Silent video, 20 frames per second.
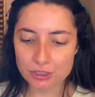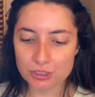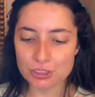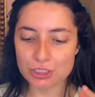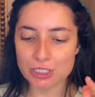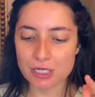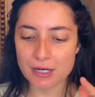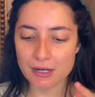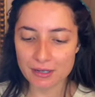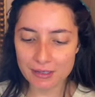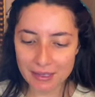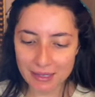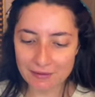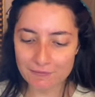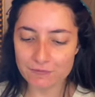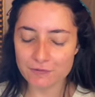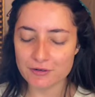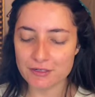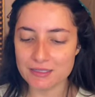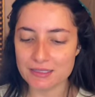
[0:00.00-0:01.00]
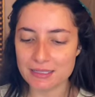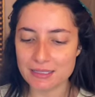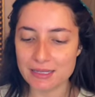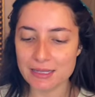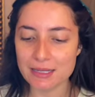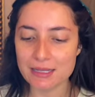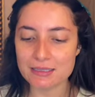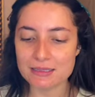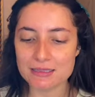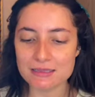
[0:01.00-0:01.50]
Jart
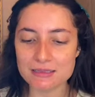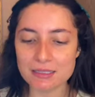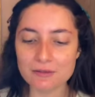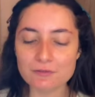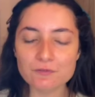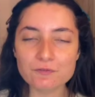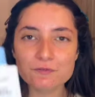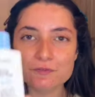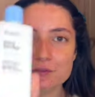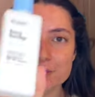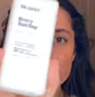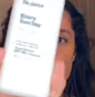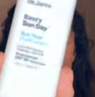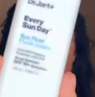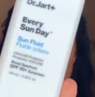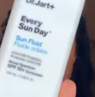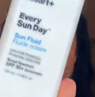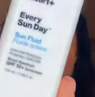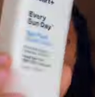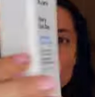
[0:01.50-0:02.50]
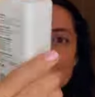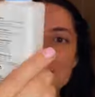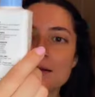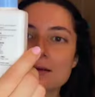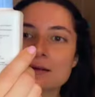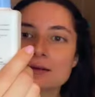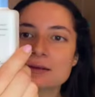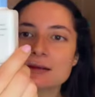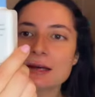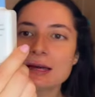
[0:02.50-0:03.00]
Everyday Sun Fluid
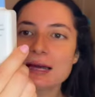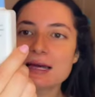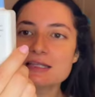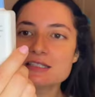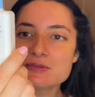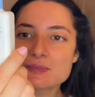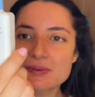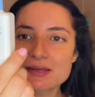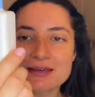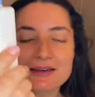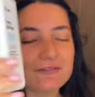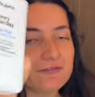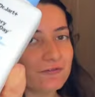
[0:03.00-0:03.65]
SPF